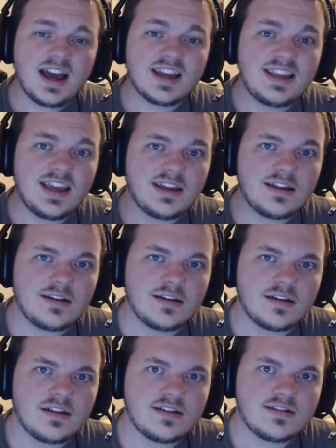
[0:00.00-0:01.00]
again,
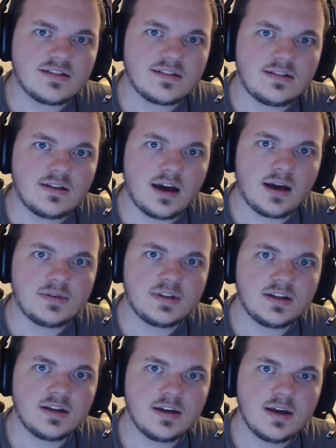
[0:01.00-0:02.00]
this is
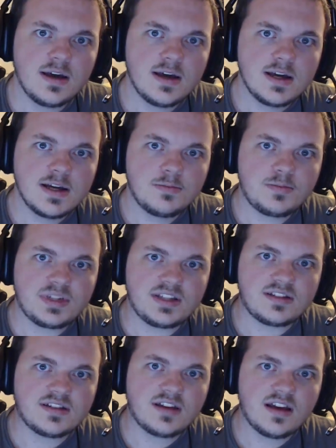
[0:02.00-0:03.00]
Adopt.
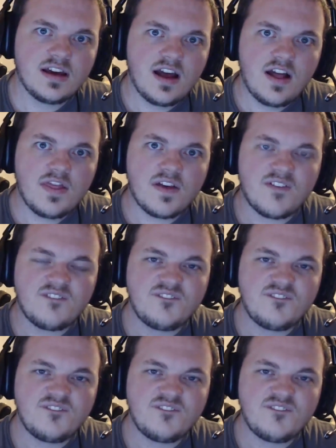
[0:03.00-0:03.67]
Peace the